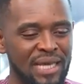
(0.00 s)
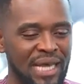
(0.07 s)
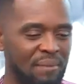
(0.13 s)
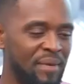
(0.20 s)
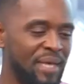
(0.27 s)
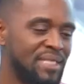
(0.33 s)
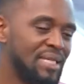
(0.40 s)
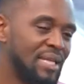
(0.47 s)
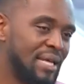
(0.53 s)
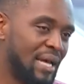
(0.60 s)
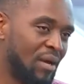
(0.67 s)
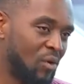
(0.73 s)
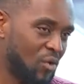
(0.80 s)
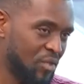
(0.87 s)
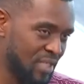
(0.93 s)
I mentioned it
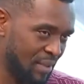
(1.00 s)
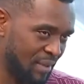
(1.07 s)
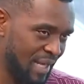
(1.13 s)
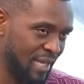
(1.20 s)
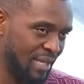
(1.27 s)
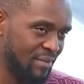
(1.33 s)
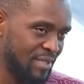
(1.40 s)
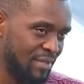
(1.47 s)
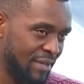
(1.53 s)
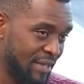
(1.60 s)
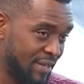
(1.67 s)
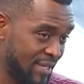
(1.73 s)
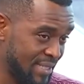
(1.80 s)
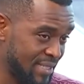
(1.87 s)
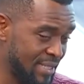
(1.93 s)
can cause
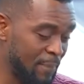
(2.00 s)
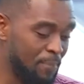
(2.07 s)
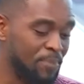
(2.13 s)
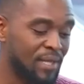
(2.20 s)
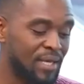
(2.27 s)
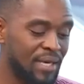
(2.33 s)
cervical cancer.